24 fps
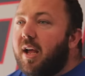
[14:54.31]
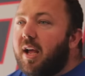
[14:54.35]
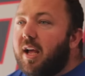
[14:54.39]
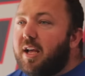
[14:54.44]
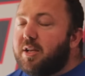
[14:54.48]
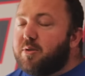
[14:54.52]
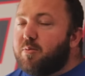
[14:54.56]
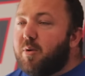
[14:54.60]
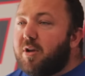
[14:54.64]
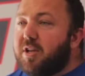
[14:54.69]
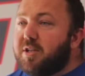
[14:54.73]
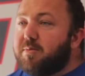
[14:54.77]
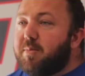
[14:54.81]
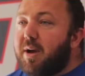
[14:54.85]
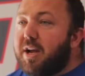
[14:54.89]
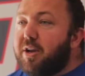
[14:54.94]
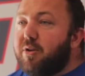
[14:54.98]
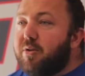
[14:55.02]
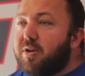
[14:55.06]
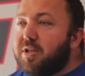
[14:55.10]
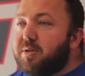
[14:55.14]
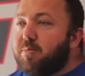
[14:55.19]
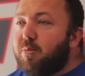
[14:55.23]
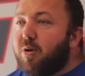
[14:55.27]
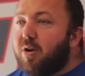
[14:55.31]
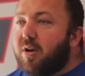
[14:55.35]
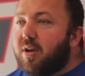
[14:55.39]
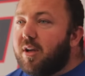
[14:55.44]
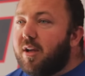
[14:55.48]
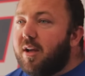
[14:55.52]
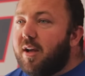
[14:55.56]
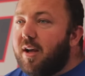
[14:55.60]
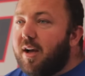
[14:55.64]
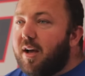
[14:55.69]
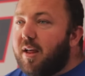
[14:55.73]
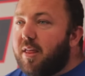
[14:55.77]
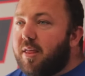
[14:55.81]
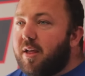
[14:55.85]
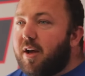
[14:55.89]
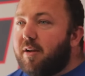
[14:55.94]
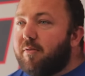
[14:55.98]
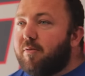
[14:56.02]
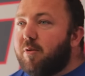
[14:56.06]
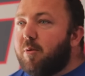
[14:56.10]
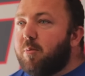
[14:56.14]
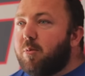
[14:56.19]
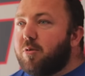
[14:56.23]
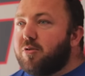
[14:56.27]
as well as my newest book, A
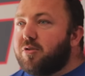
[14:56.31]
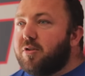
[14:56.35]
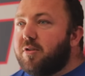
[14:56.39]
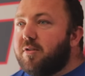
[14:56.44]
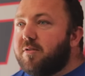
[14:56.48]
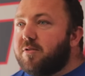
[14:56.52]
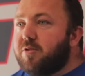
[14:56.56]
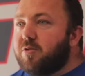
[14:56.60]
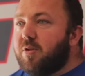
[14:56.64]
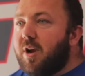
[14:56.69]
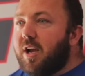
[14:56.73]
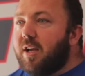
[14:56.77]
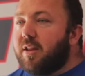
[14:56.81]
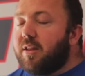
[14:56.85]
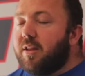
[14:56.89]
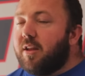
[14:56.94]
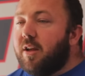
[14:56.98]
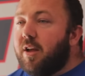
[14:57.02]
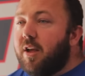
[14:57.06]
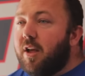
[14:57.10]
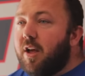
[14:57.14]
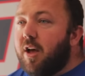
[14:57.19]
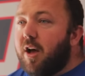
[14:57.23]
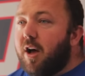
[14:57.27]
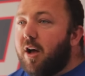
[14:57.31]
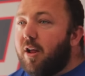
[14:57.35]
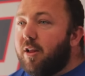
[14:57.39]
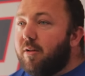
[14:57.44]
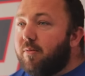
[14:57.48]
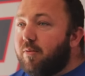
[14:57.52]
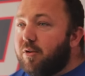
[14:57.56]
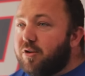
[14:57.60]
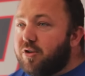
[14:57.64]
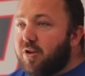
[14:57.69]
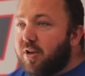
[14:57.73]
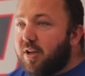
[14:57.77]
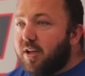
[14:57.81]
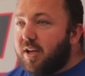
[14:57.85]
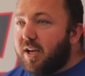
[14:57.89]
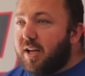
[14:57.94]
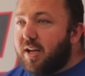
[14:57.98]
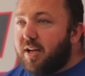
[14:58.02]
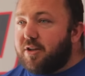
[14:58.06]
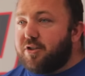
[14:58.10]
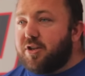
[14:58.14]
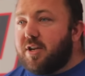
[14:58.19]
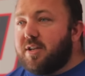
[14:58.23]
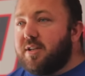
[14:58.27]
Thoughtful Pursuit of Strength, all of which you can get
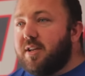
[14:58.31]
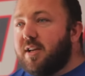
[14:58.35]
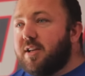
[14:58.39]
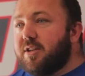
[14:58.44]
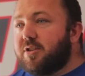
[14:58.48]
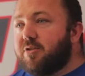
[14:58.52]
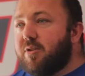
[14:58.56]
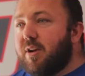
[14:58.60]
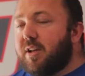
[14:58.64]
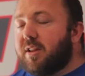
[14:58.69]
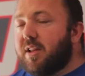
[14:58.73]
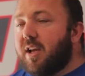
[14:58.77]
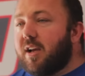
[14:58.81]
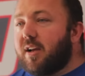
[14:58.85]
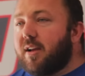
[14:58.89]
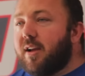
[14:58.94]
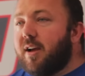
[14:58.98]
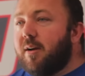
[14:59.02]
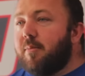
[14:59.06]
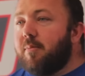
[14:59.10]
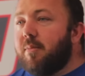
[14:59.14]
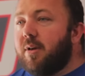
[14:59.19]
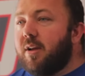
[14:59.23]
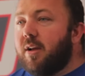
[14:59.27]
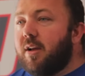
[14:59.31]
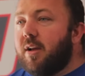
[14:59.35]
at jtsstrength.com.